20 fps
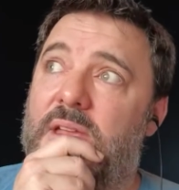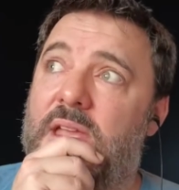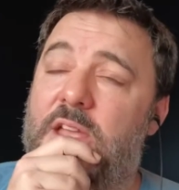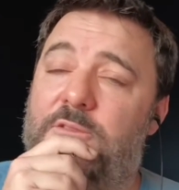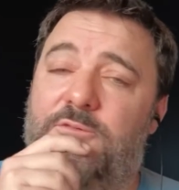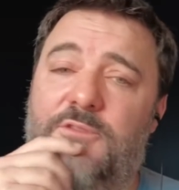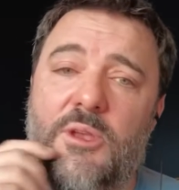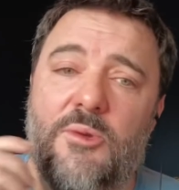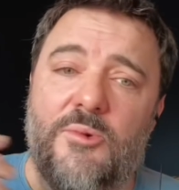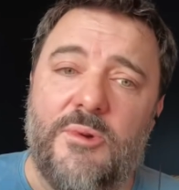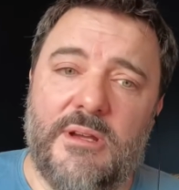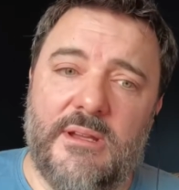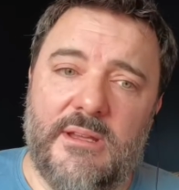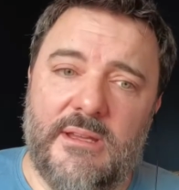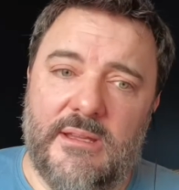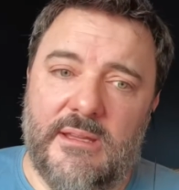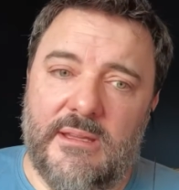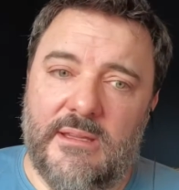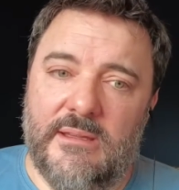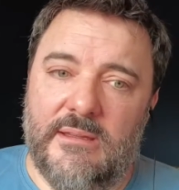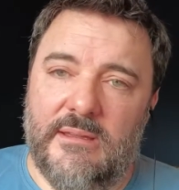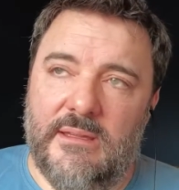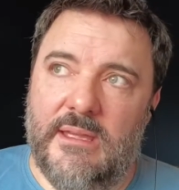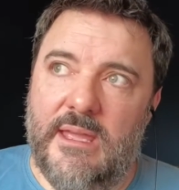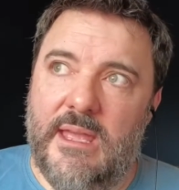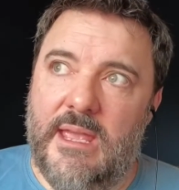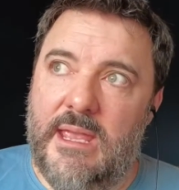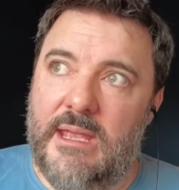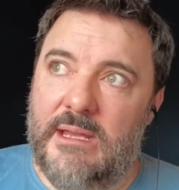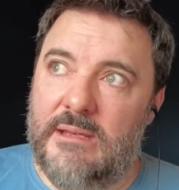if you were
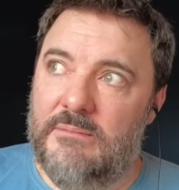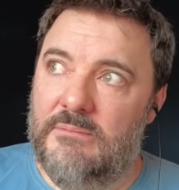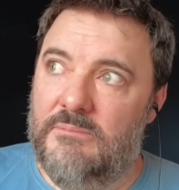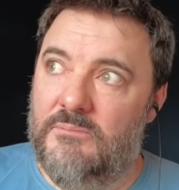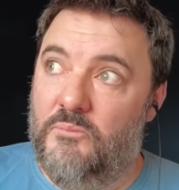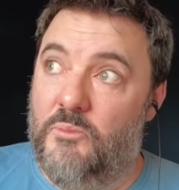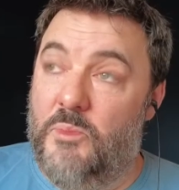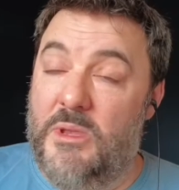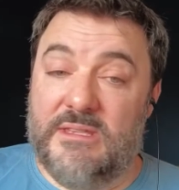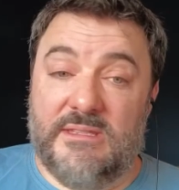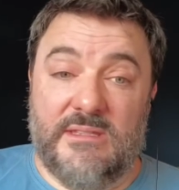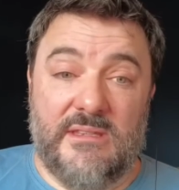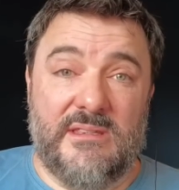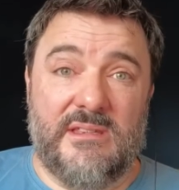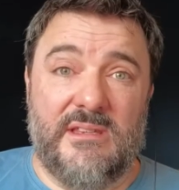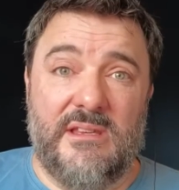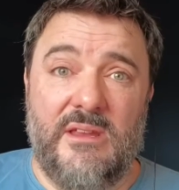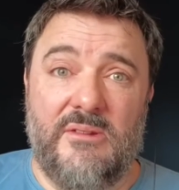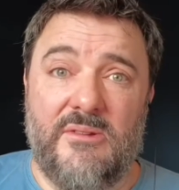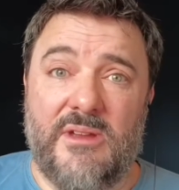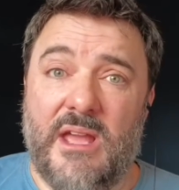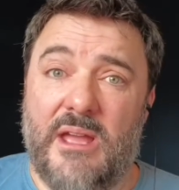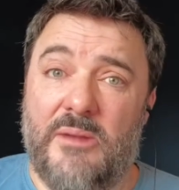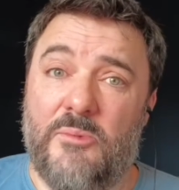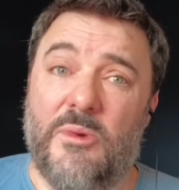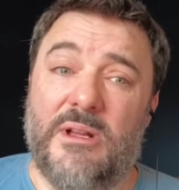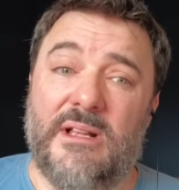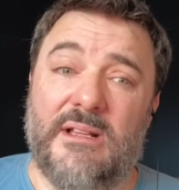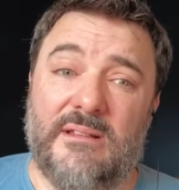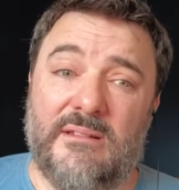in business and you were
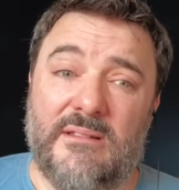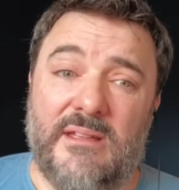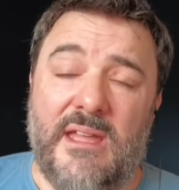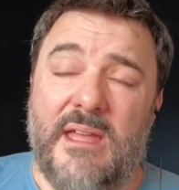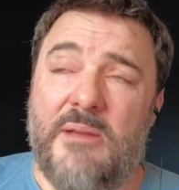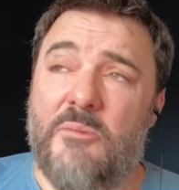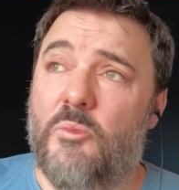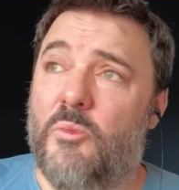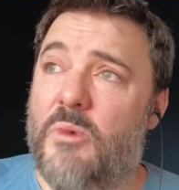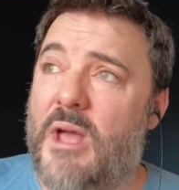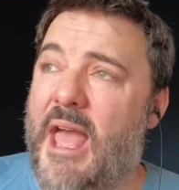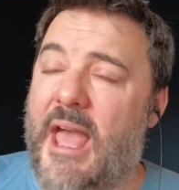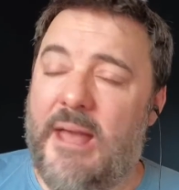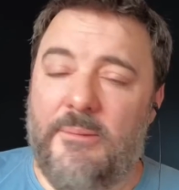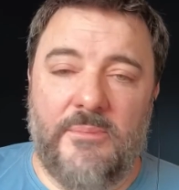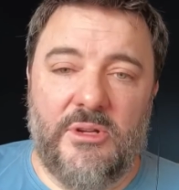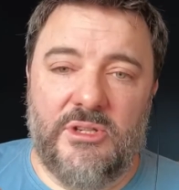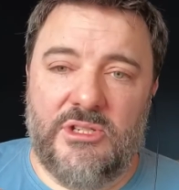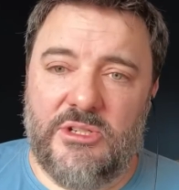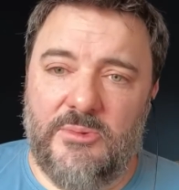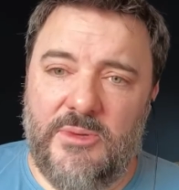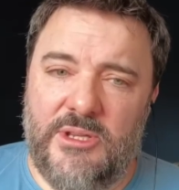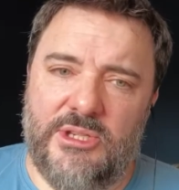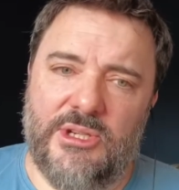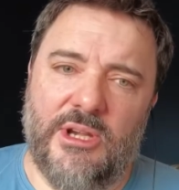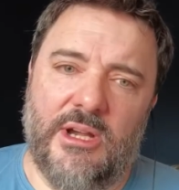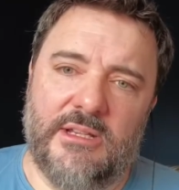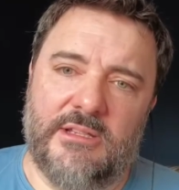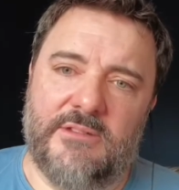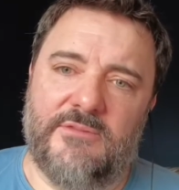going, well, how much do we
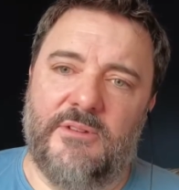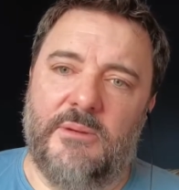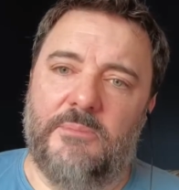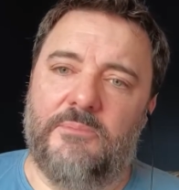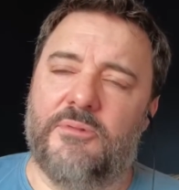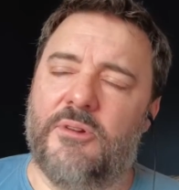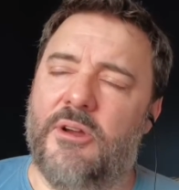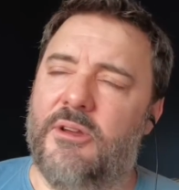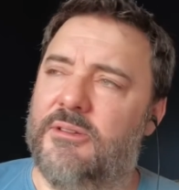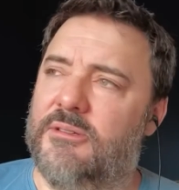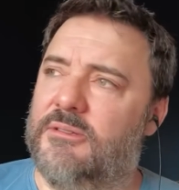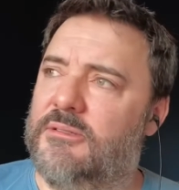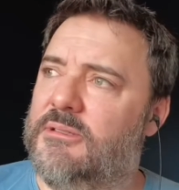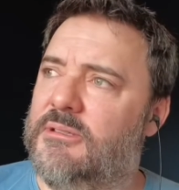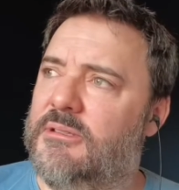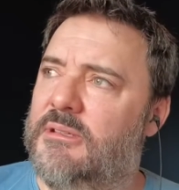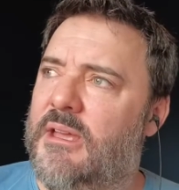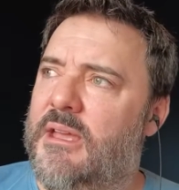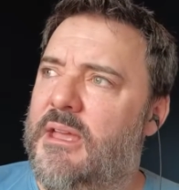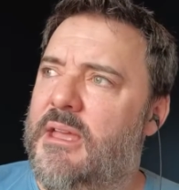charge for a product?